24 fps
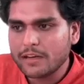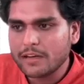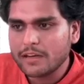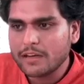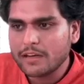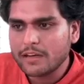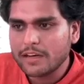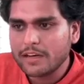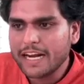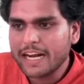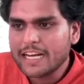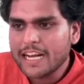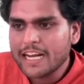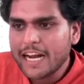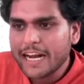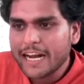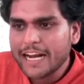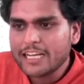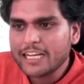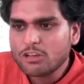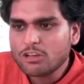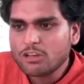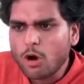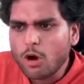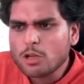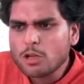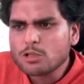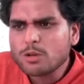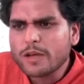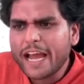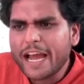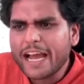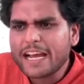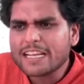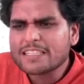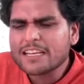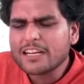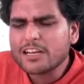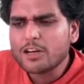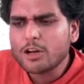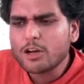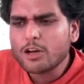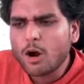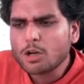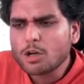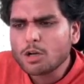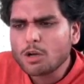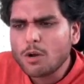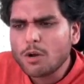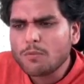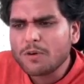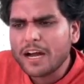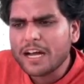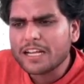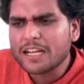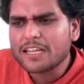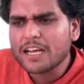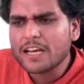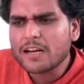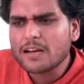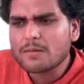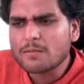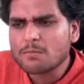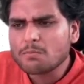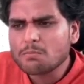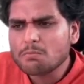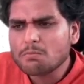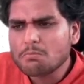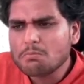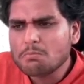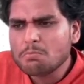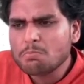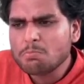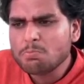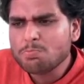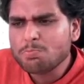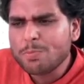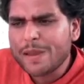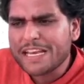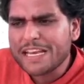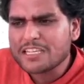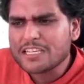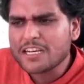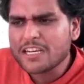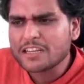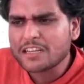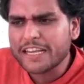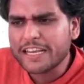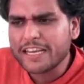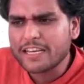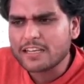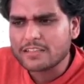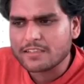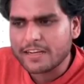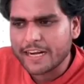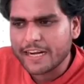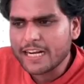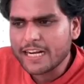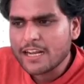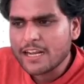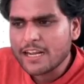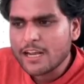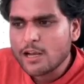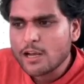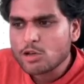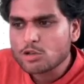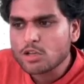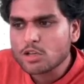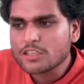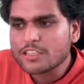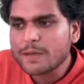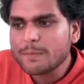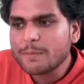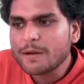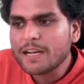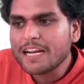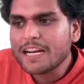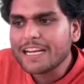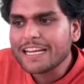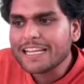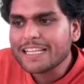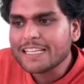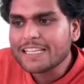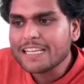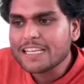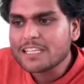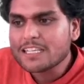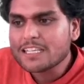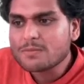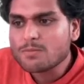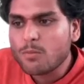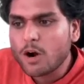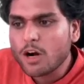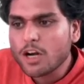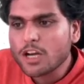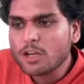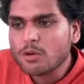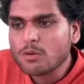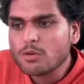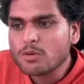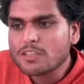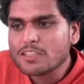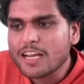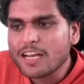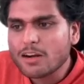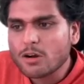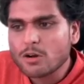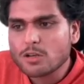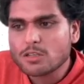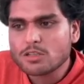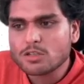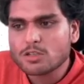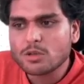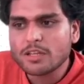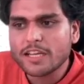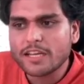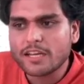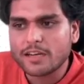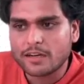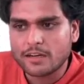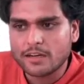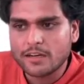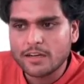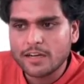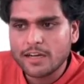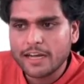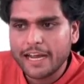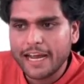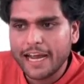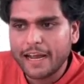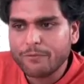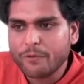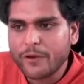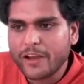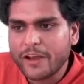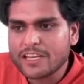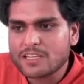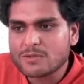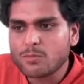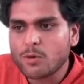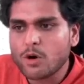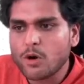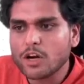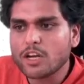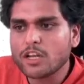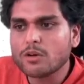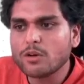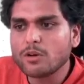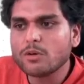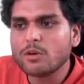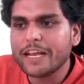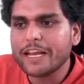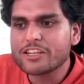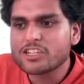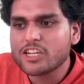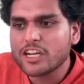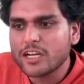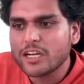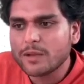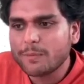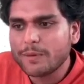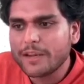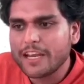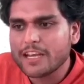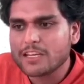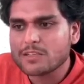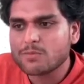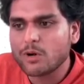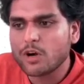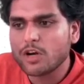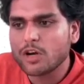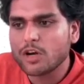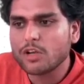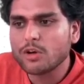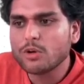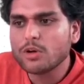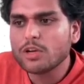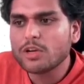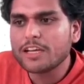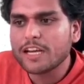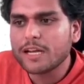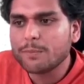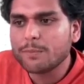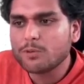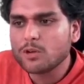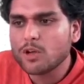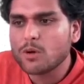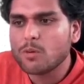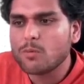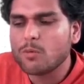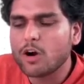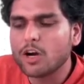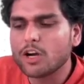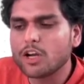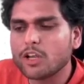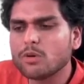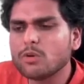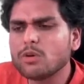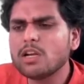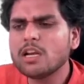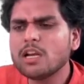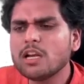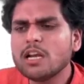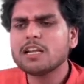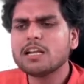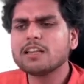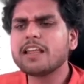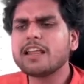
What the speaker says: right? It also has a lot of other major things, right? So similarly, these modules are also there. FS module, HTTPS module, crypto module. There are